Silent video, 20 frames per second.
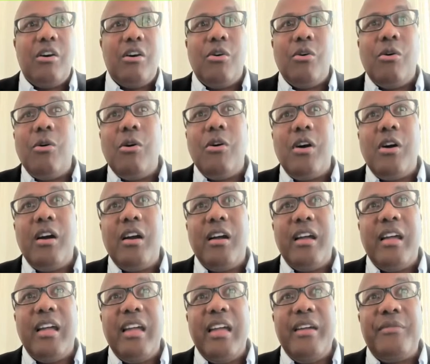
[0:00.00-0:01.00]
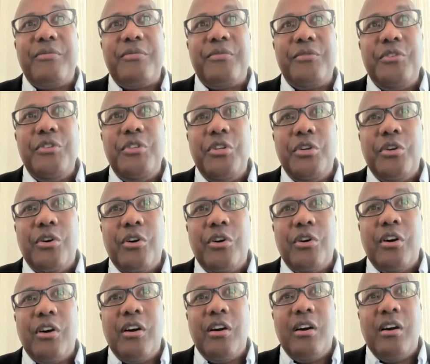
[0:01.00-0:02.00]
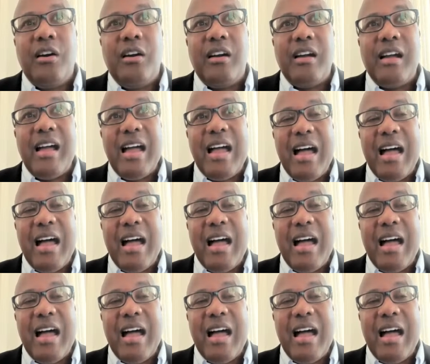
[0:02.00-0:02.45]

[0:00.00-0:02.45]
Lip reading: Or if your